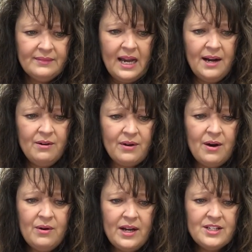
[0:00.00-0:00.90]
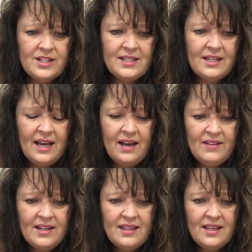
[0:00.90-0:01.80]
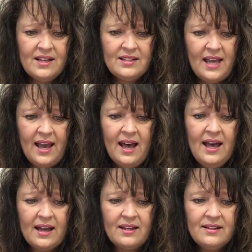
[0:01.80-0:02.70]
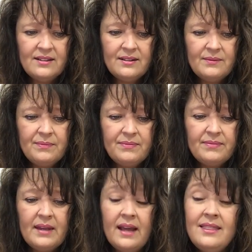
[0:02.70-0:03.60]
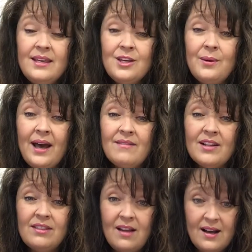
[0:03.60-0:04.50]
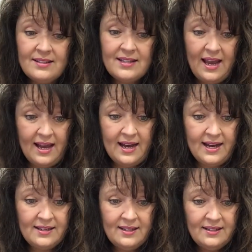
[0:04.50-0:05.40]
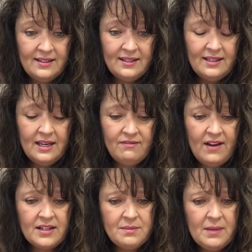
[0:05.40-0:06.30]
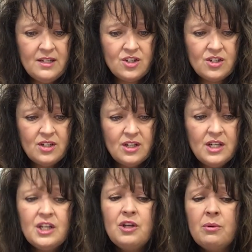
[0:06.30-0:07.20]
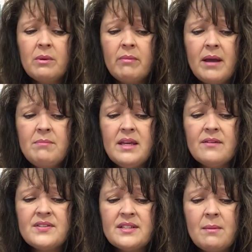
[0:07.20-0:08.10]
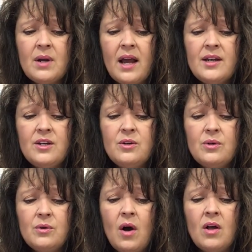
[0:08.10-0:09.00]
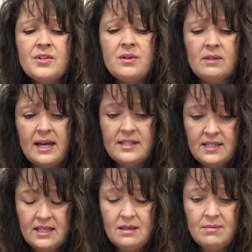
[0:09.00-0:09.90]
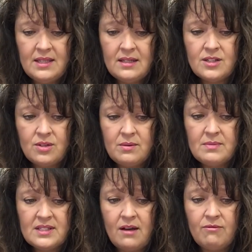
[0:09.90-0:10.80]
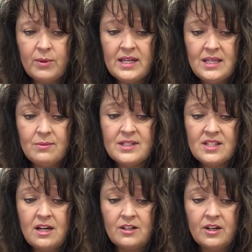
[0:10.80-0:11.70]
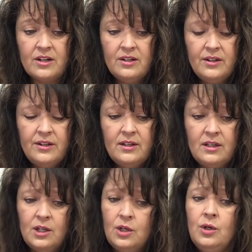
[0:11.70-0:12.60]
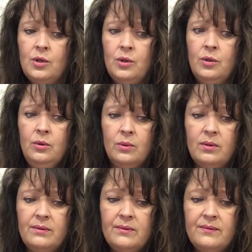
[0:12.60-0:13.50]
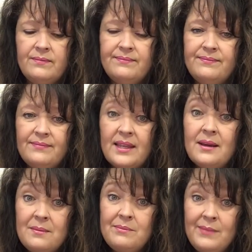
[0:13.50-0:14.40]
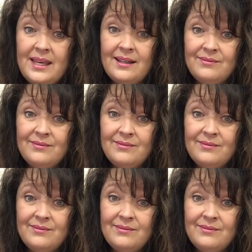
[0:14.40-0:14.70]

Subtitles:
I don't know, I just didn't have anything to add. I think you have a lot to add. In fact, Mitch, you remind me of someone I knew who also liked to keep things to himself when he was younger. Who? Me.